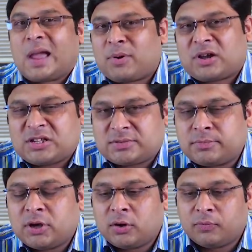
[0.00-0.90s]

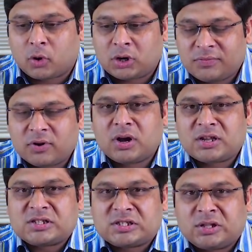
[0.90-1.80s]
capitalism for different
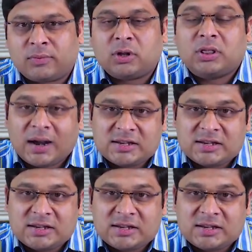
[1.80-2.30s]
nations in the world.